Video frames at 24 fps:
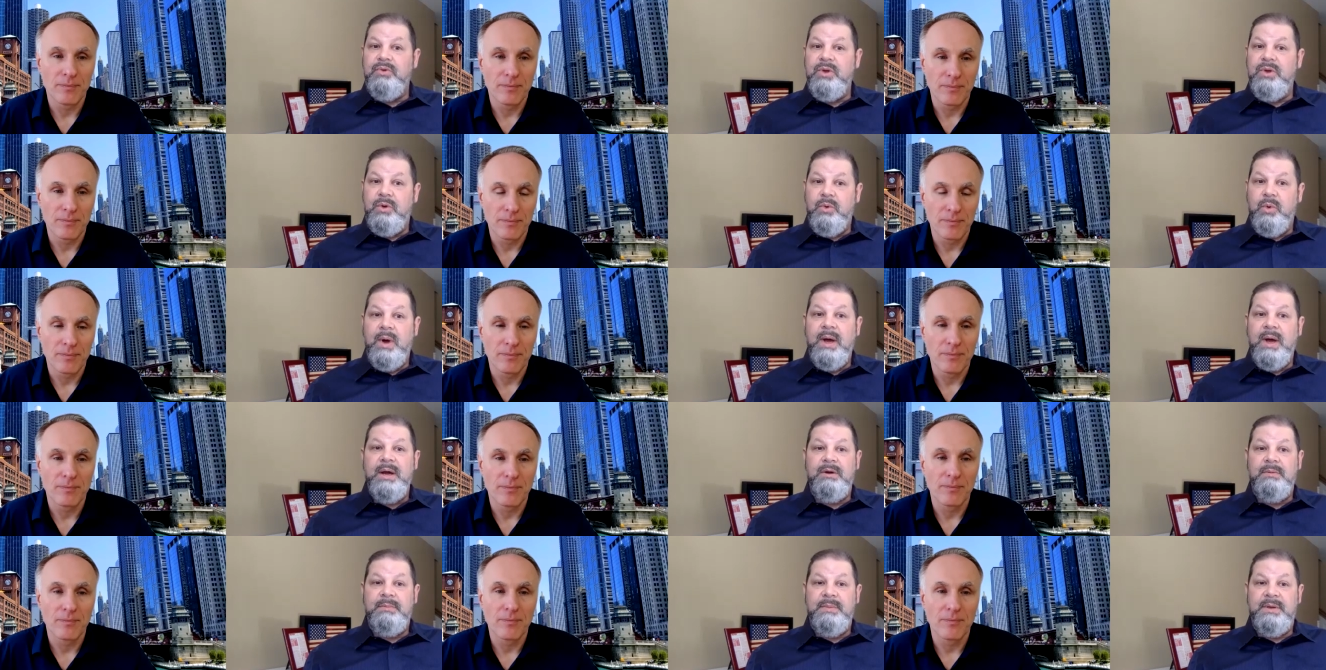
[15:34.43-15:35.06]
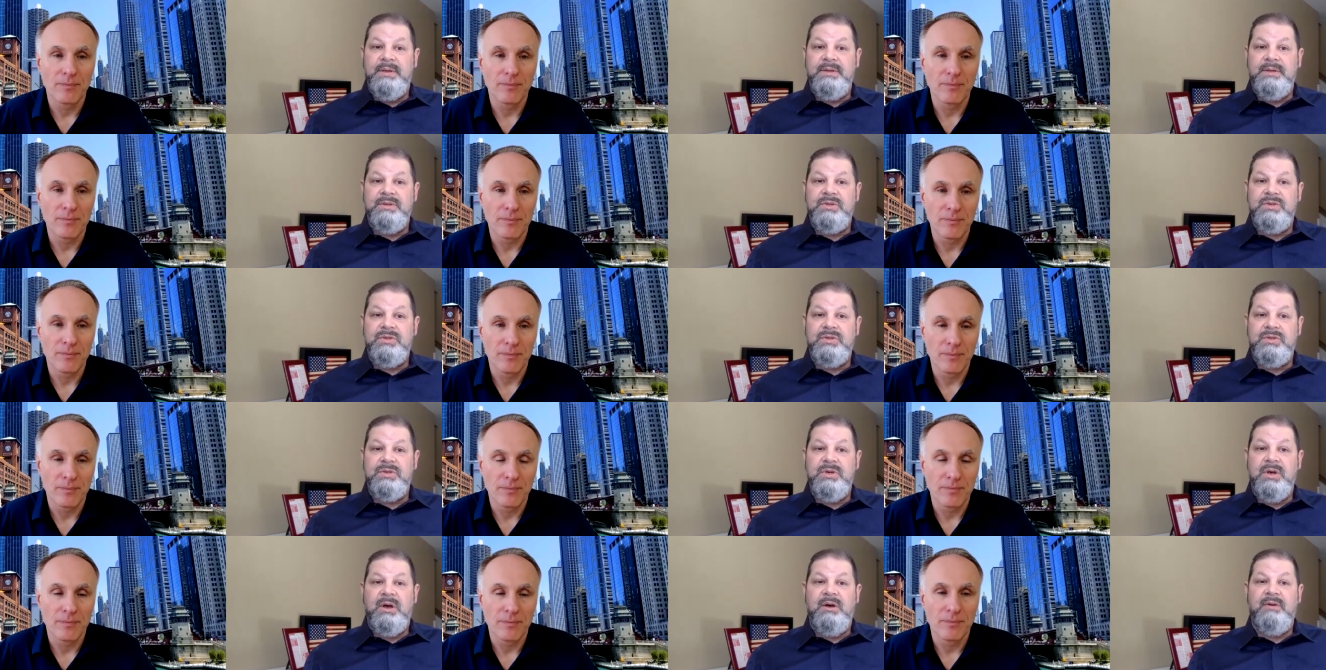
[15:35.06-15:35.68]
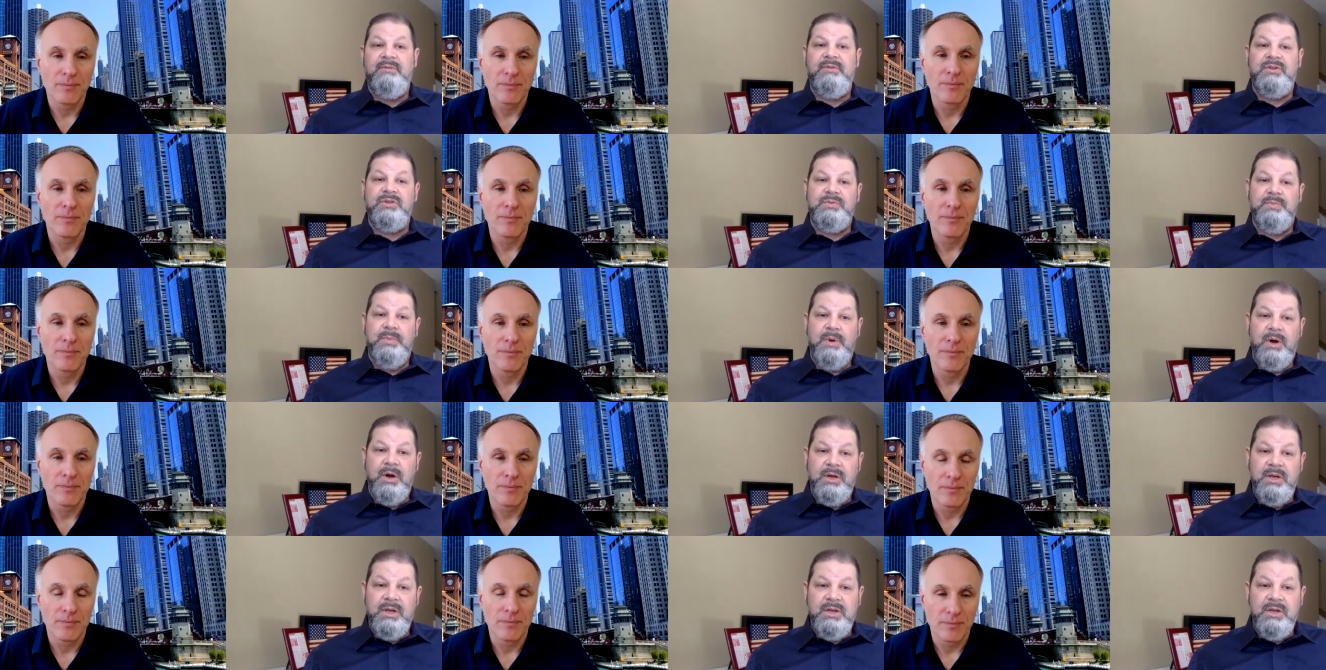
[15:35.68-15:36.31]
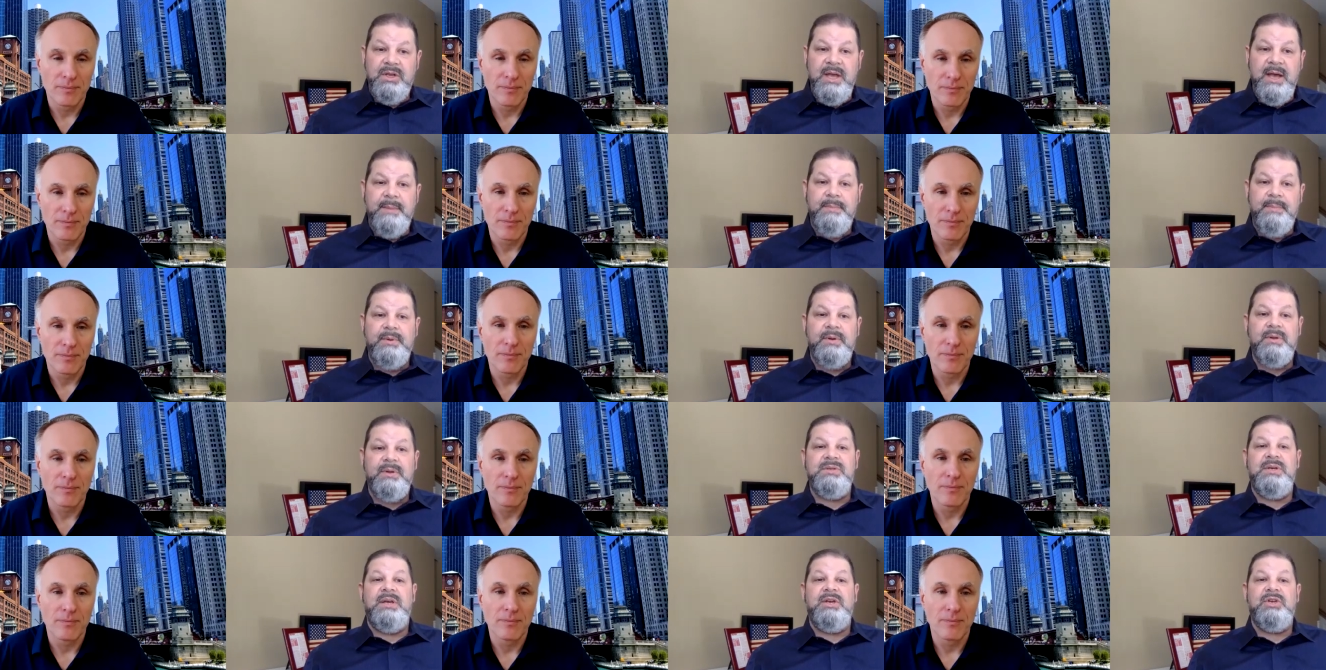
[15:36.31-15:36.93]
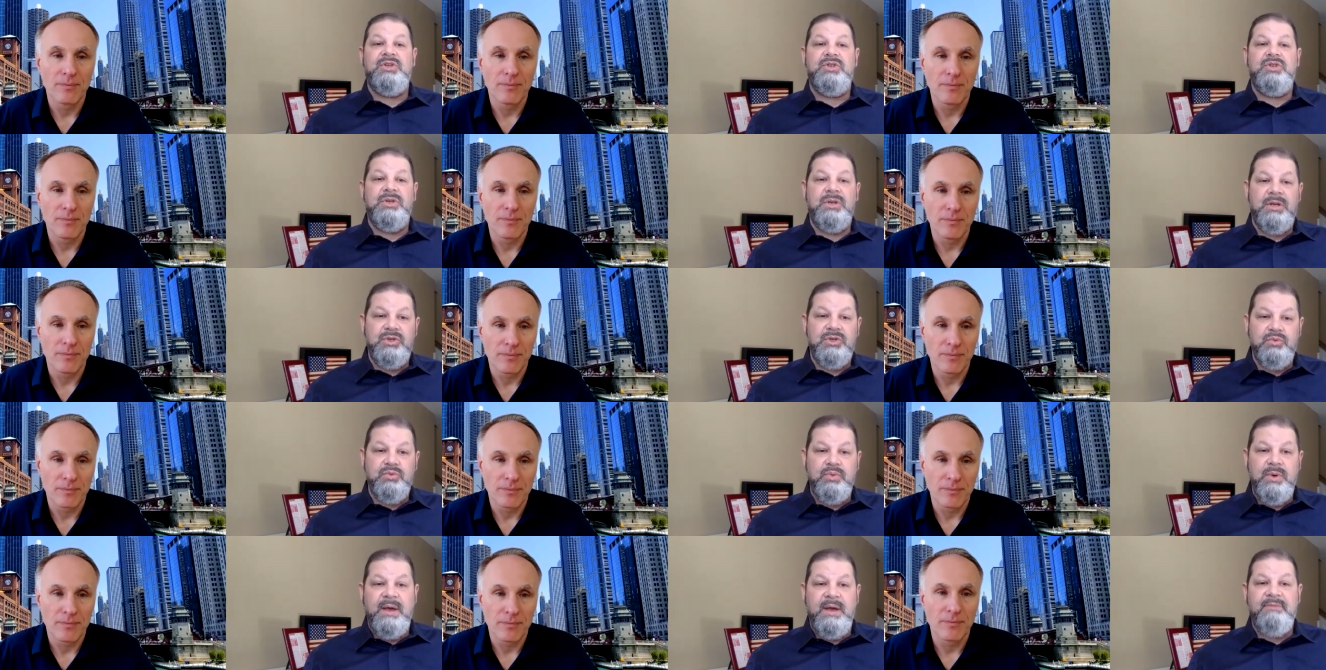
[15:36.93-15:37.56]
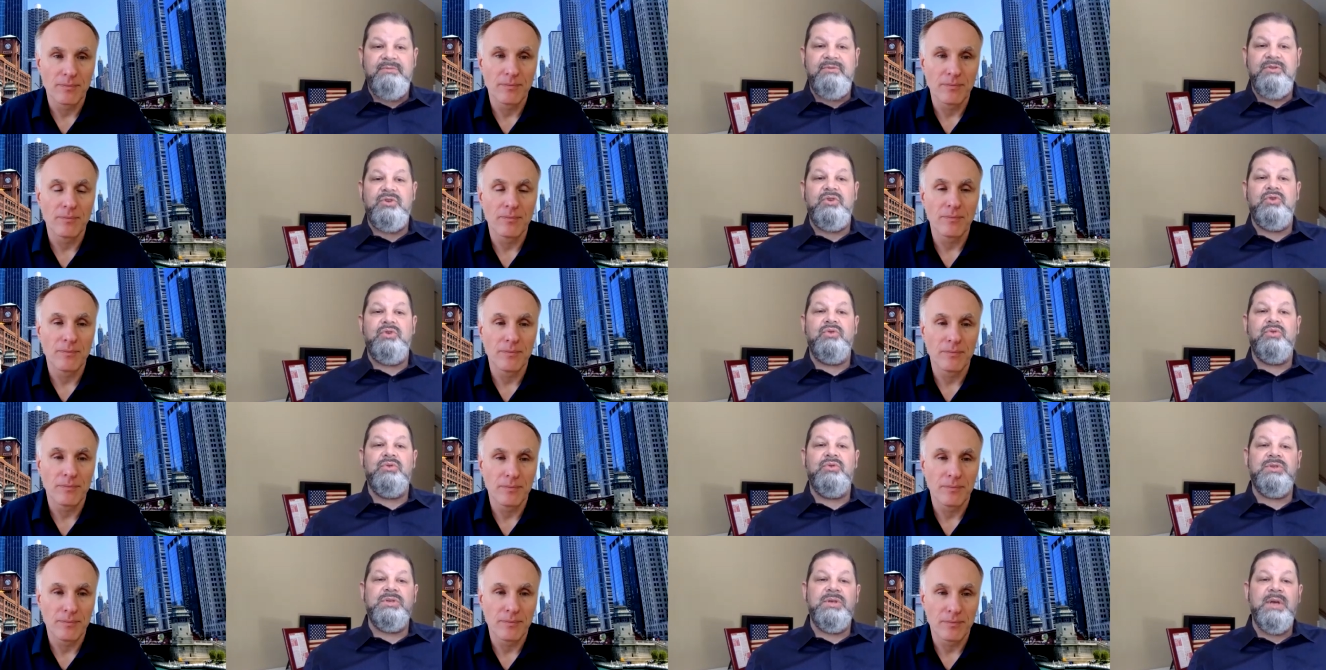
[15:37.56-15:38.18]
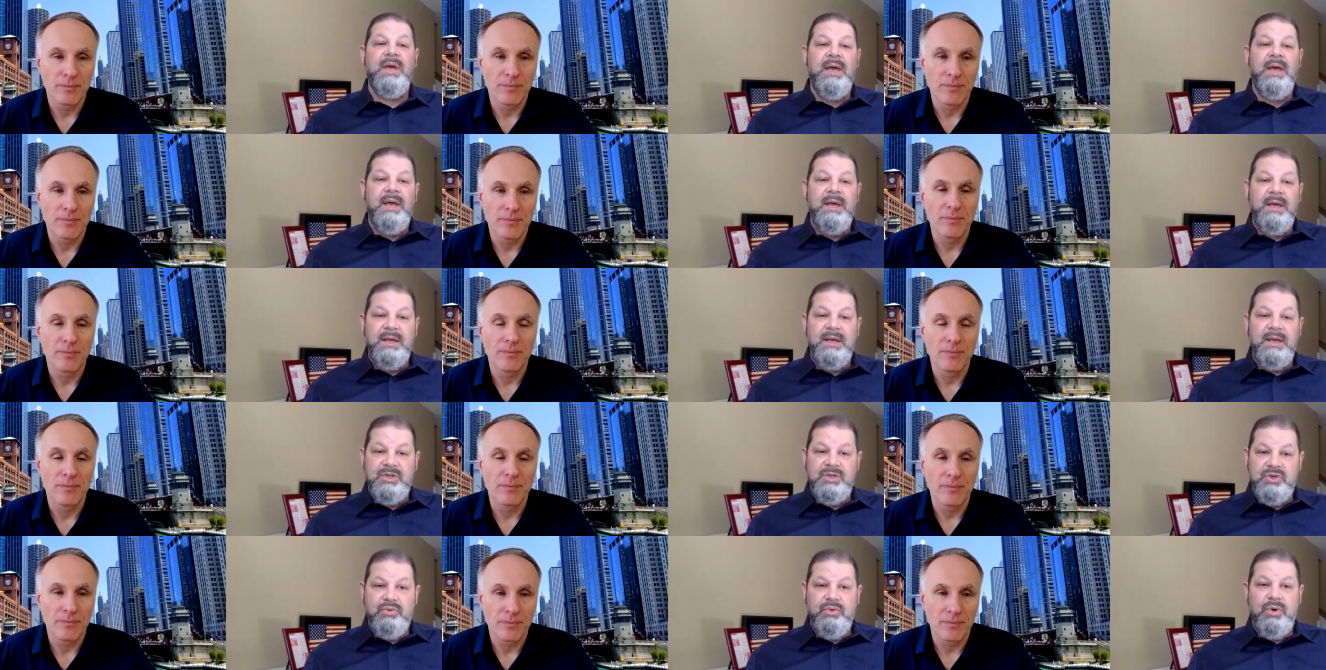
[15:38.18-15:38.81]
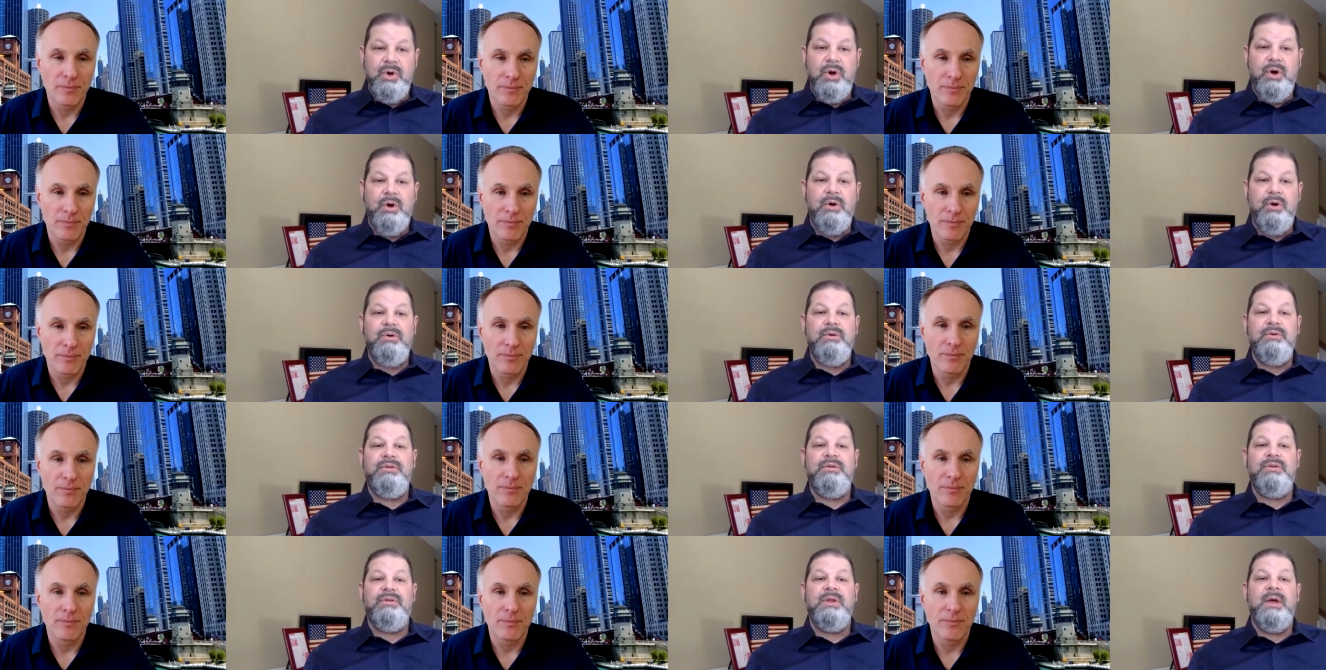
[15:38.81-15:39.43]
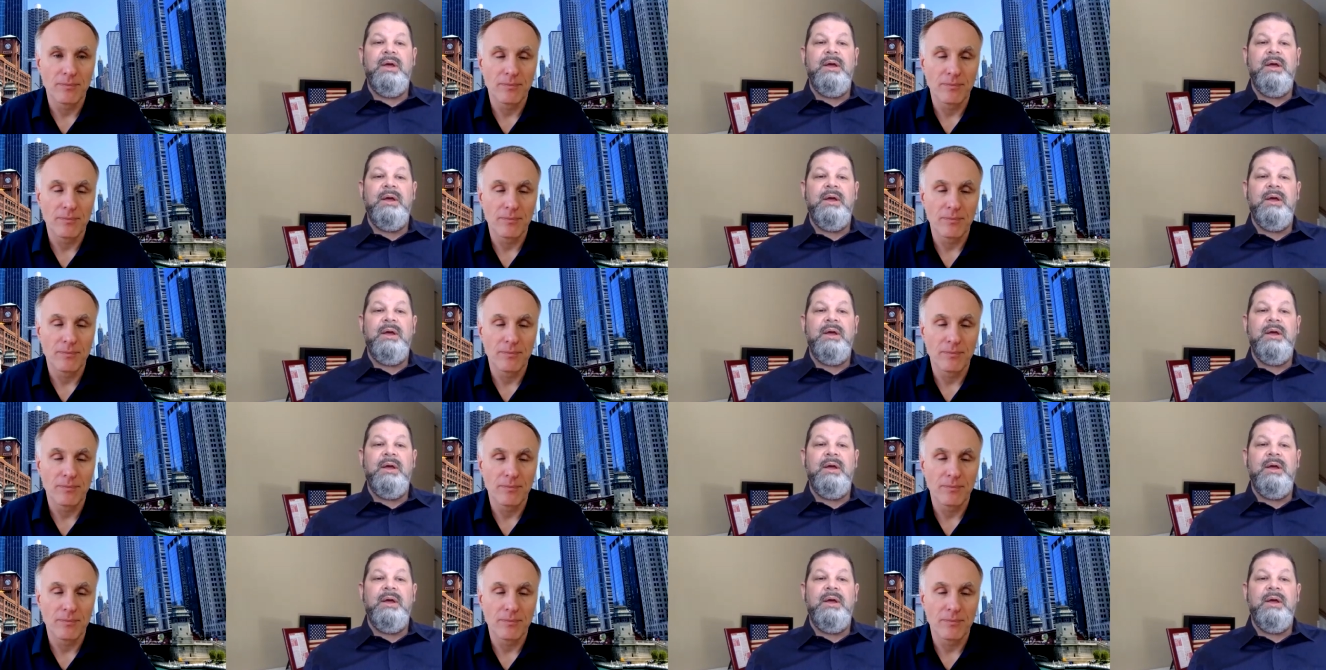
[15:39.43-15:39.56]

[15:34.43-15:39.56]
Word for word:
Speaker 1: requirements of its market capitalization, its revenues, its growth,